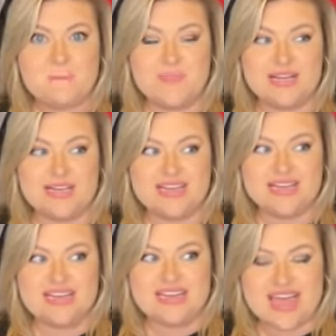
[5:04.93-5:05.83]
but
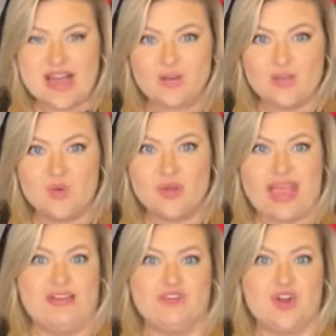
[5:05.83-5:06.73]
now they're going
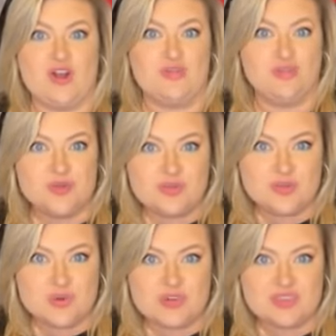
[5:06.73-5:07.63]
after our food
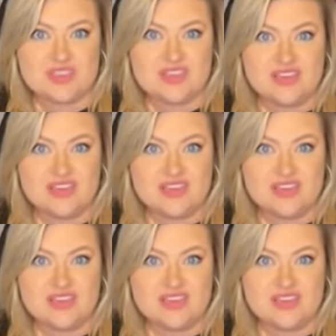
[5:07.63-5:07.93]
source.